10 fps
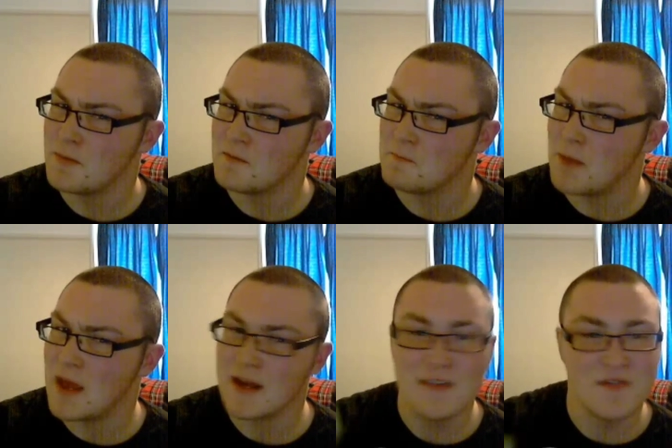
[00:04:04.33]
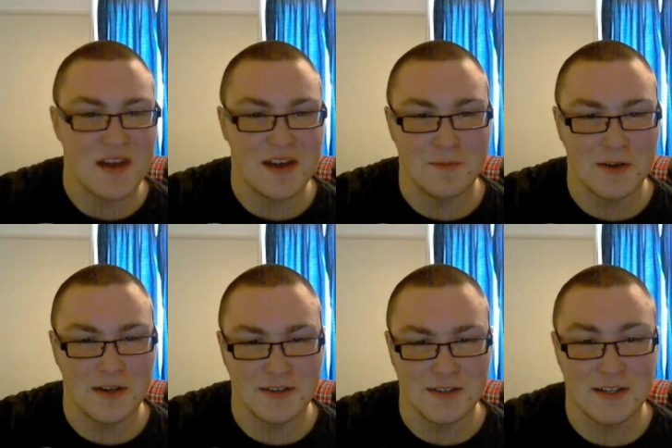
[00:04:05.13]
bit of pig in there
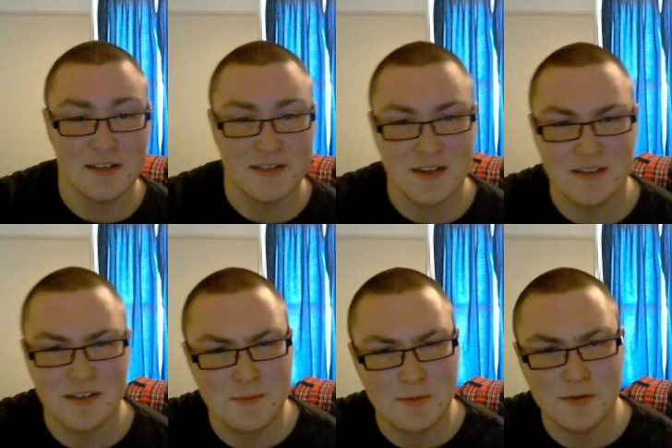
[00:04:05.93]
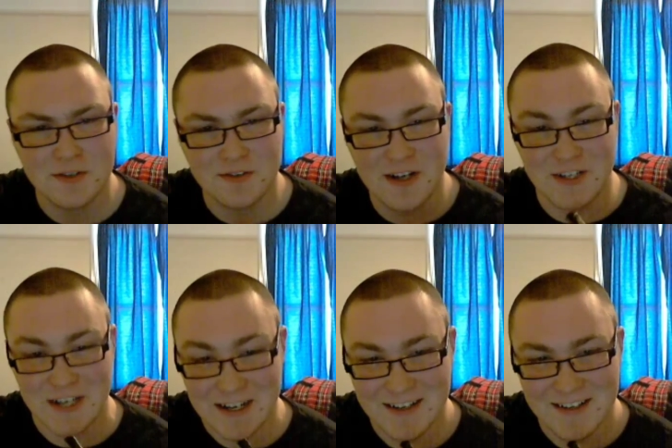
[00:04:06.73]
because it does taste like pork scratchings.